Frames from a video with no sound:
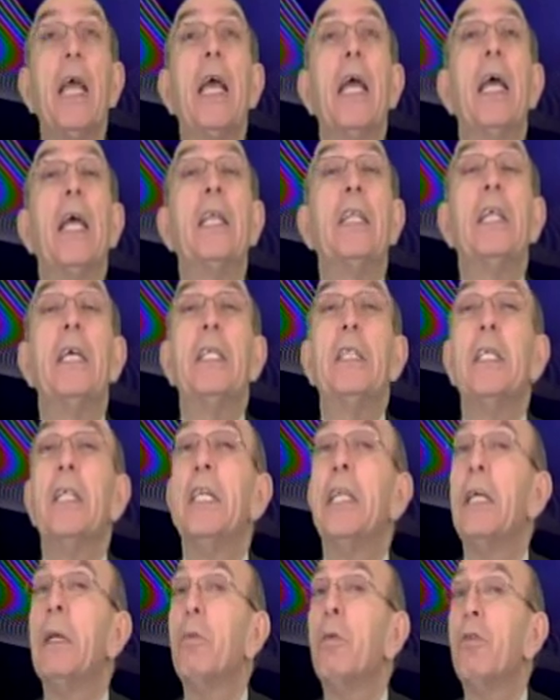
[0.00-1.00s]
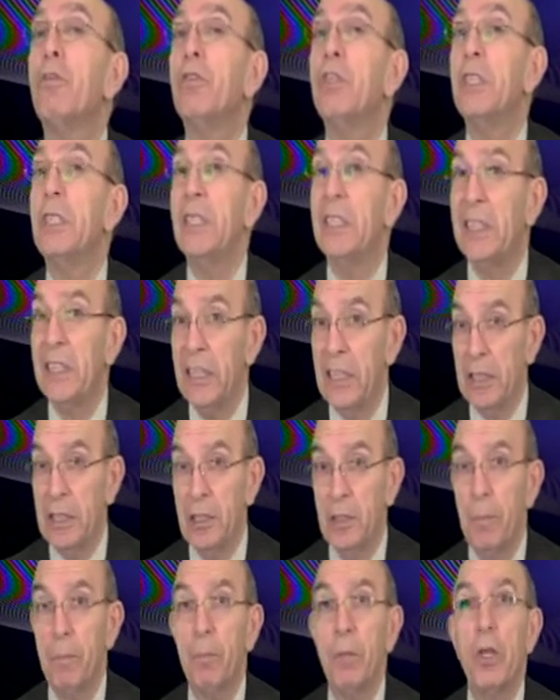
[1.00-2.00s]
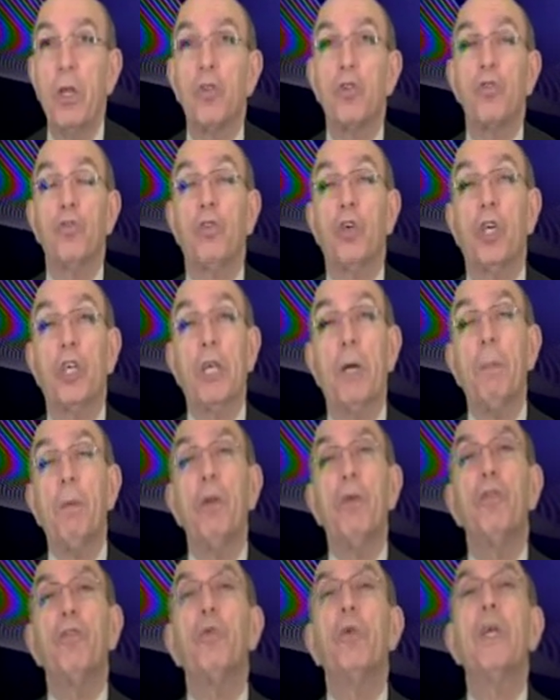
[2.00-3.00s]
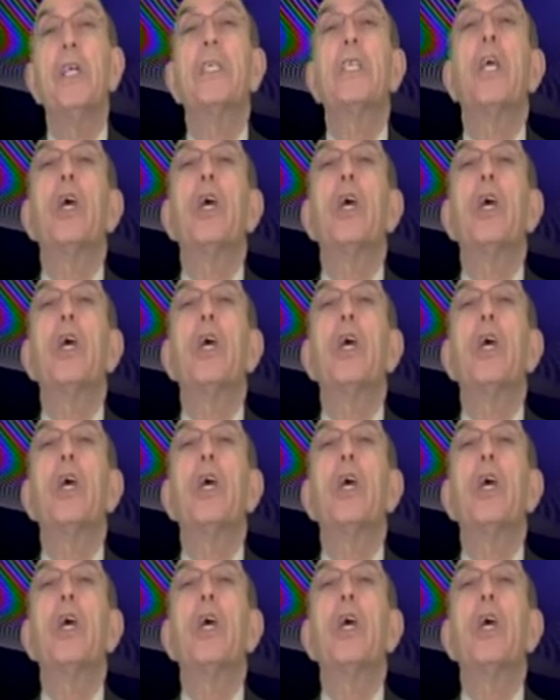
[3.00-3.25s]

and then the name of the disease. So for a couple of weeks,